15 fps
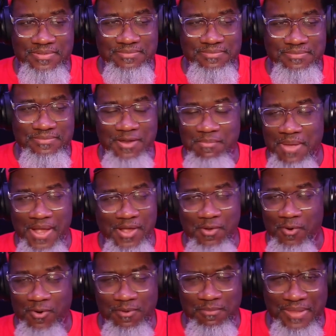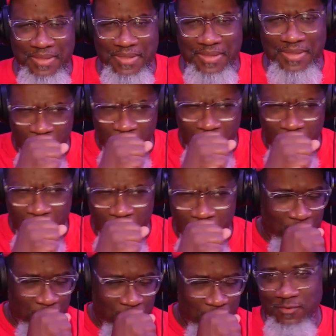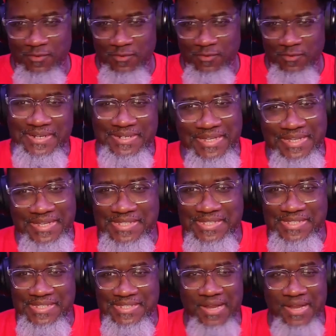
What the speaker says: hear my chord and be like, woo, if nobody does that,